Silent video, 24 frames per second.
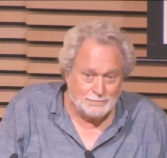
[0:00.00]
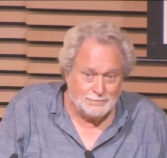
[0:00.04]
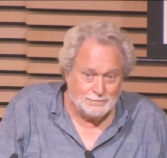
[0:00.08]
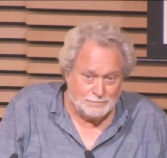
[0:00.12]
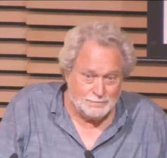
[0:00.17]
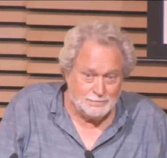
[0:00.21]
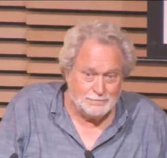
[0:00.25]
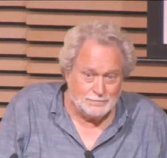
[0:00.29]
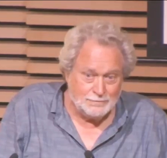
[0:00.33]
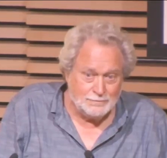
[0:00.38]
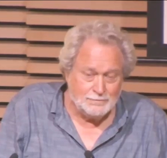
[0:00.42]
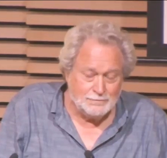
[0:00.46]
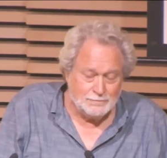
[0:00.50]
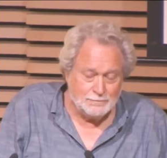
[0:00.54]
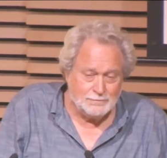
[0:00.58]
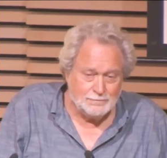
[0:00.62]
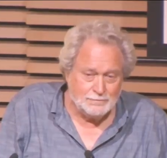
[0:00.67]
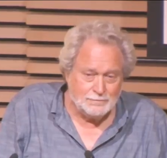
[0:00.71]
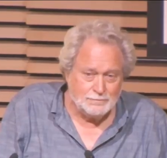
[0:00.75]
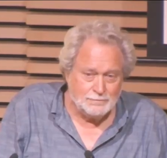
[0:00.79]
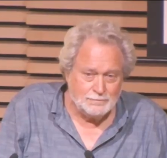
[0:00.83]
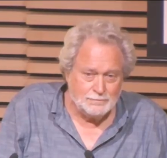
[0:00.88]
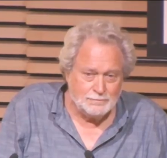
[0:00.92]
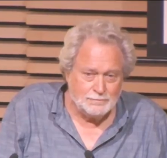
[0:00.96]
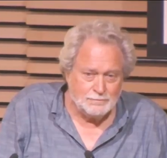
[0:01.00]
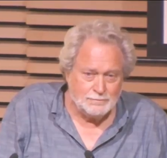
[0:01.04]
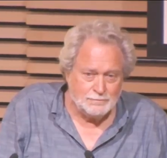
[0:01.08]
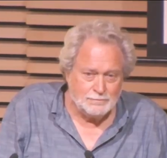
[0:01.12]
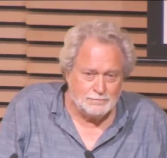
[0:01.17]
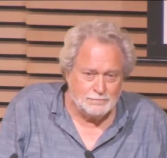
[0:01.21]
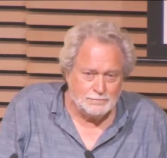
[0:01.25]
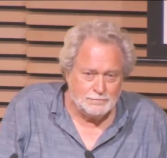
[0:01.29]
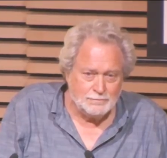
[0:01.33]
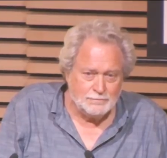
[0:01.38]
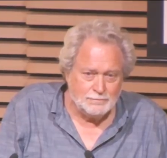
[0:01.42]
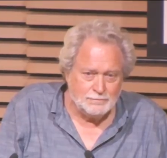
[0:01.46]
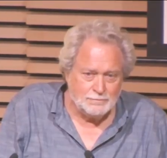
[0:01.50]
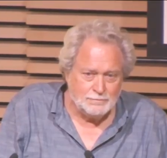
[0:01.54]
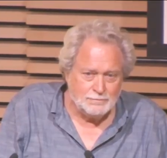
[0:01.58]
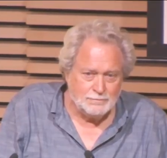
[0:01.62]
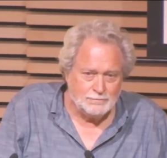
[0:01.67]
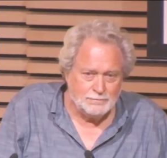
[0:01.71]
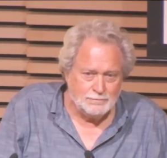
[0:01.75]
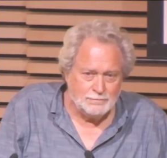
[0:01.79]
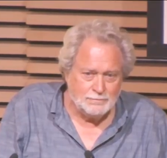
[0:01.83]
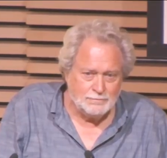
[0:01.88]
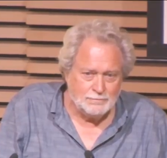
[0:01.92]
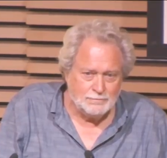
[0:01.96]

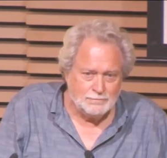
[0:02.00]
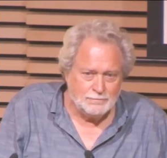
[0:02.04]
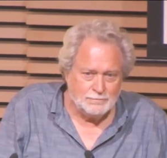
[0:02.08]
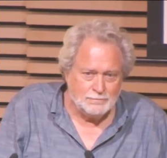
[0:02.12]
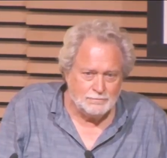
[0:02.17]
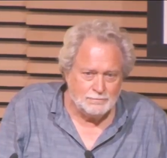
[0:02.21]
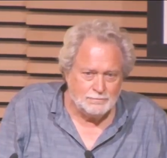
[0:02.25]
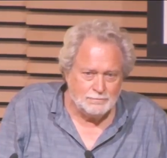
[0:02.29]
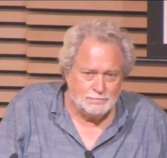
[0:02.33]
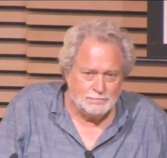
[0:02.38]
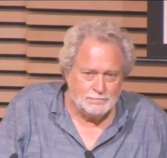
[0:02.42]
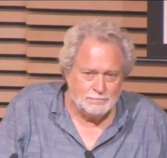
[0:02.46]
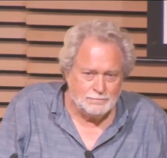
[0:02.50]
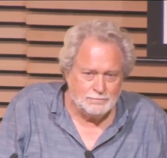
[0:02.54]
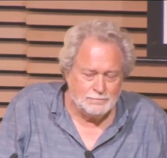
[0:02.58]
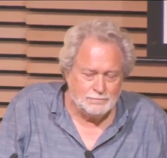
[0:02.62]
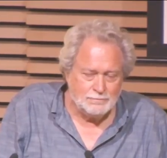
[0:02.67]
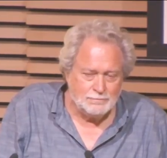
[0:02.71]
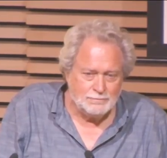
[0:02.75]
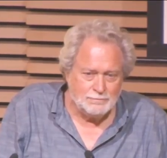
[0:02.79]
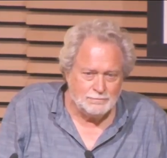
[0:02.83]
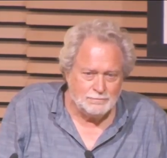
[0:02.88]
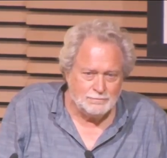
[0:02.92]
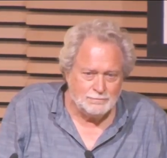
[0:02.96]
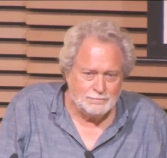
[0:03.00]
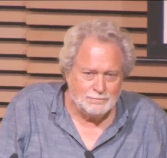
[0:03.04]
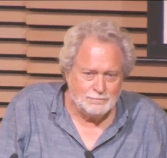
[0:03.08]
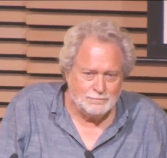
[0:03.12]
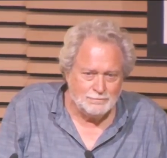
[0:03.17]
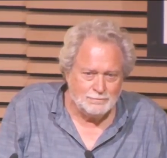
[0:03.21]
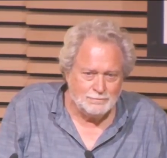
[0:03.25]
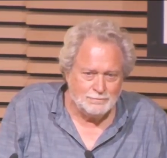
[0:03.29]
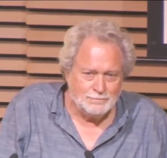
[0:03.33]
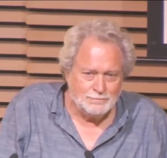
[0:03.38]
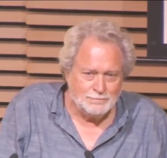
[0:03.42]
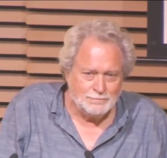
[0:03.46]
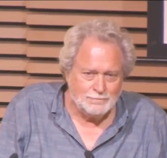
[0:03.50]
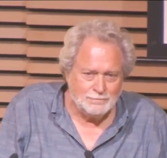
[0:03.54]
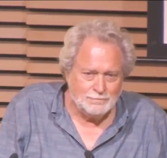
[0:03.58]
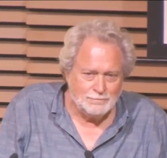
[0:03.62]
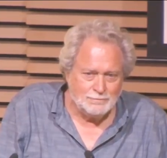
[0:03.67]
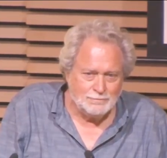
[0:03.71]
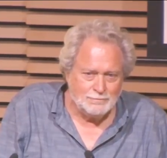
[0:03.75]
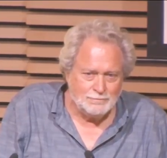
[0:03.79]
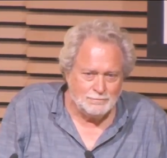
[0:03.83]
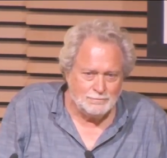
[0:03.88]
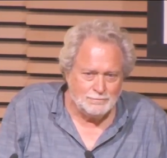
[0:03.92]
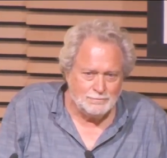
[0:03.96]

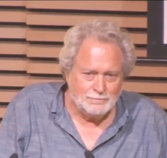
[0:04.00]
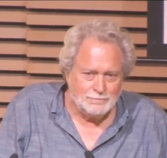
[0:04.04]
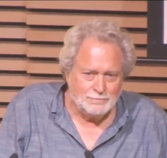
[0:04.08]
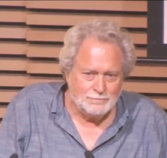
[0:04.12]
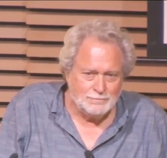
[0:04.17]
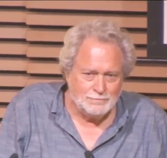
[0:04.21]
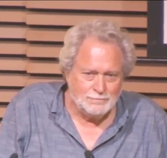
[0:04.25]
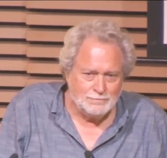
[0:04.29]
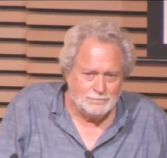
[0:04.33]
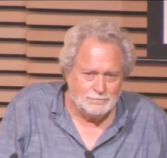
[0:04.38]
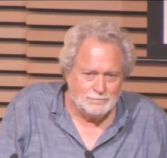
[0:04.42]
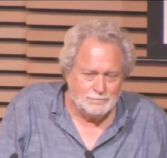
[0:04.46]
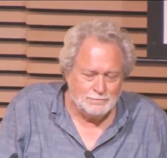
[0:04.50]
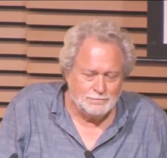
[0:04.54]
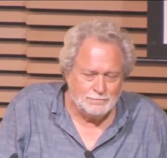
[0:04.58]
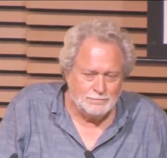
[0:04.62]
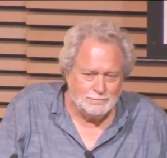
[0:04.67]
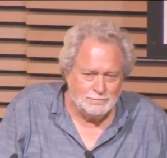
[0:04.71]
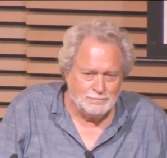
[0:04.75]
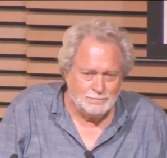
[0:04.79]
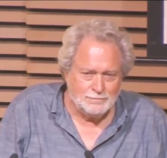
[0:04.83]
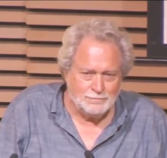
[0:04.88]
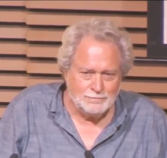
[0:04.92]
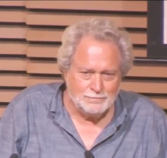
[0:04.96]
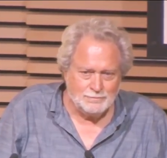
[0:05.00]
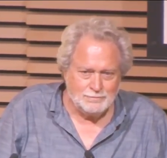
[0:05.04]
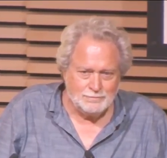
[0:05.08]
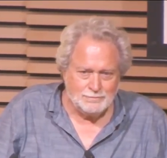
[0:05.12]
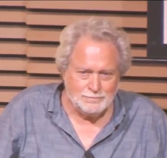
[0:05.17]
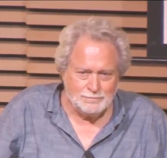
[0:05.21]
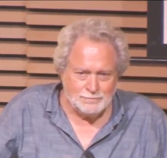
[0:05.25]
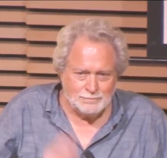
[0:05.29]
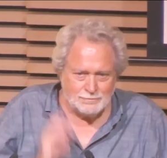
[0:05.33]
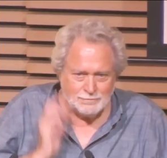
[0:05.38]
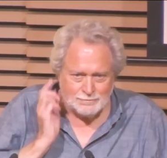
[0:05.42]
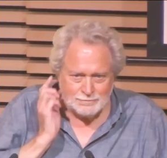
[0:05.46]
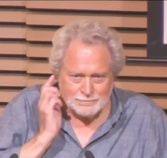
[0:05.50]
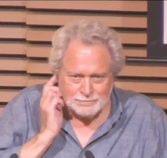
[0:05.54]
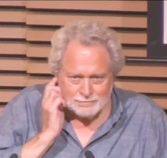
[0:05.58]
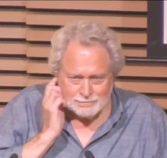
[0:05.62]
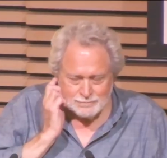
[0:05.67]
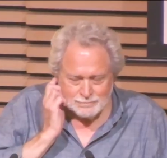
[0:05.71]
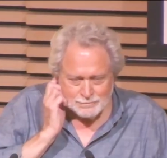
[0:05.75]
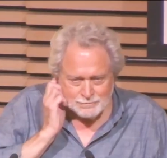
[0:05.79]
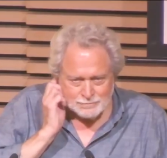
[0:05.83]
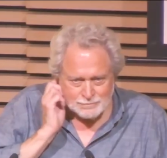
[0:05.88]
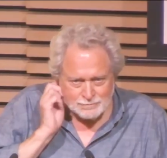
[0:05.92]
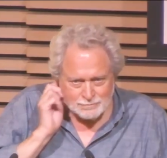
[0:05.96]

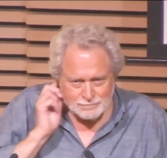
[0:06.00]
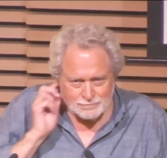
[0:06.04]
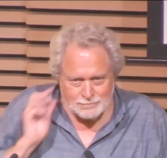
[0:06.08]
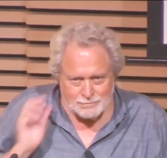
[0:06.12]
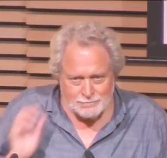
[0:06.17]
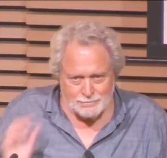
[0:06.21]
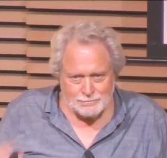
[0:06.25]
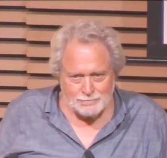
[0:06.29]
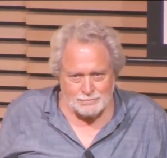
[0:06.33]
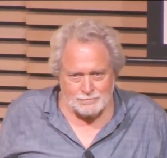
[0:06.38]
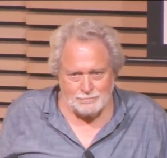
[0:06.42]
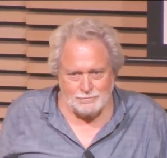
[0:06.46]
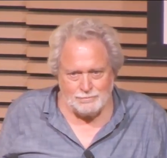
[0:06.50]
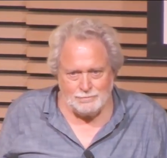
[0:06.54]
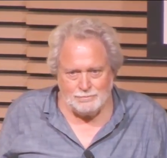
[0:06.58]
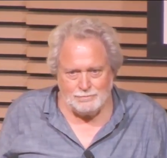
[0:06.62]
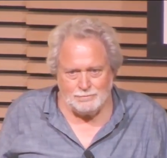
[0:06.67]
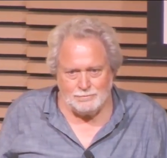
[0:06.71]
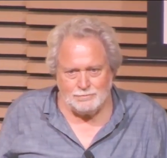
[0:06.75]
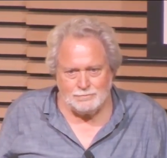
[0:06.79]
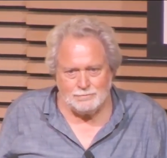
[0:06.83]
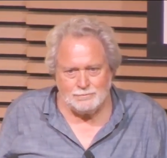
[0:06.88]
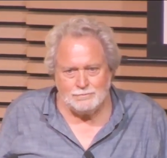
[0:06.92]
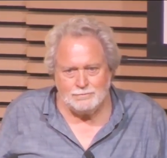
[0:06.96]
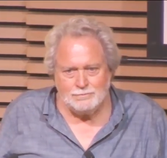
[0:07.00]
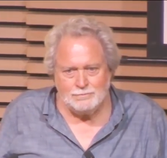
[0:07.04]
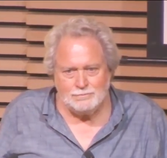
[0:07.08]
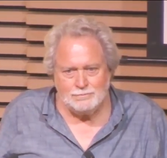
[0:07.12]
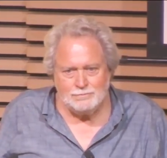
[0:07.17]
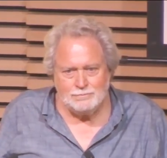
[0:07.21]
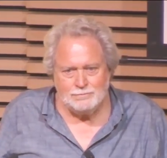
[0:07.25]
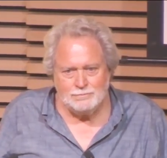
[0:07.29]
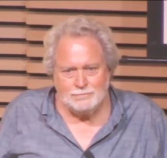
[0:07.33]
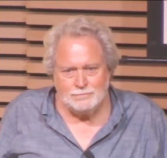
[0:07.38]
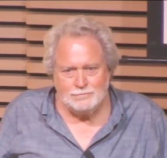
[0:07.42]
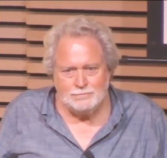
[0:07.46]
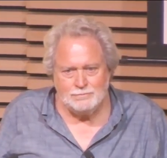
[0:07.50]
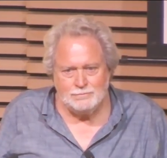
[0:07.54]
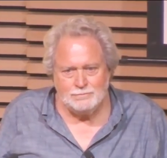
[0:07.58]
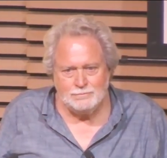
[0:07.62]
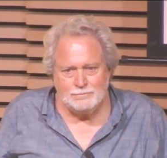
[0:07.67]
Nothing is said.